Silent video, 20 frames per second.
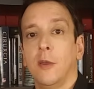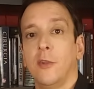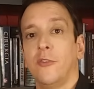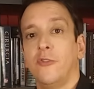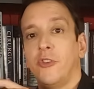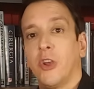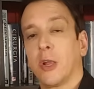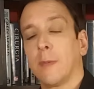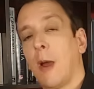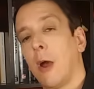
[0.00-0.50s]

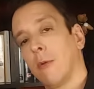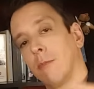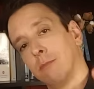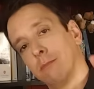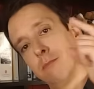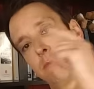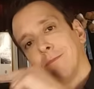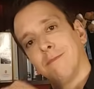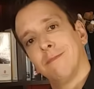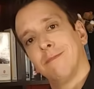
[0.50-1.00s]
Check them out.
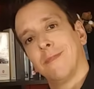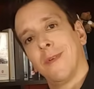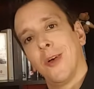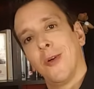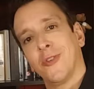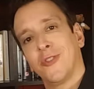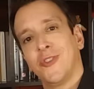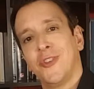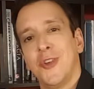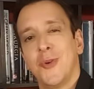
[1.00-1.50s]
I'll
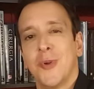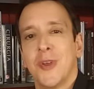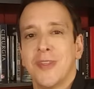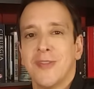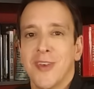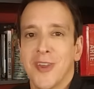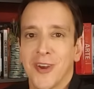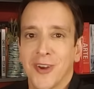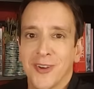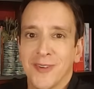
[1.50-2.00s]
see you in
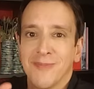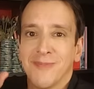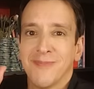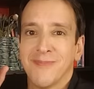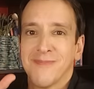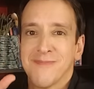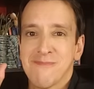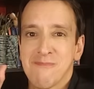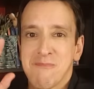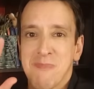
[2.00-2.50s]
there.
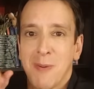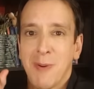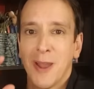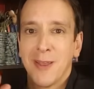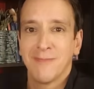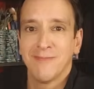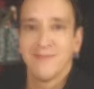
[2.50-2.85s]
Bye